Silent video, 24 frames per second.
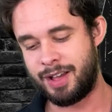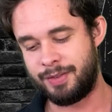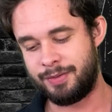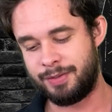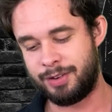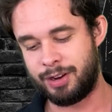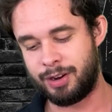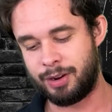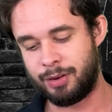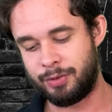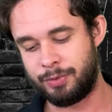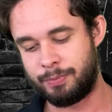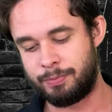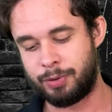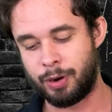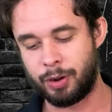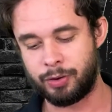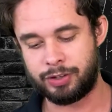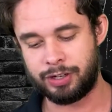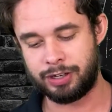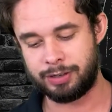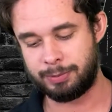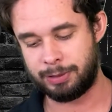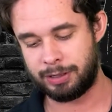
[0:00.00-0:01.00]
you know,
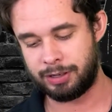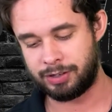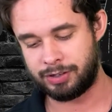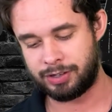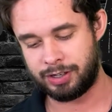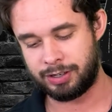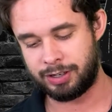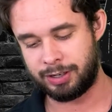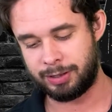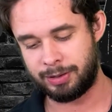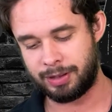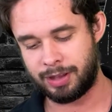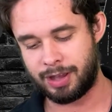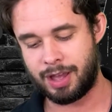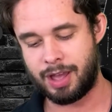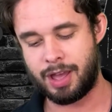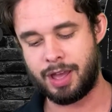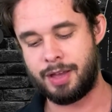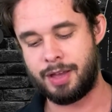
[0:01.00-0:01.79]
Pro-GBB,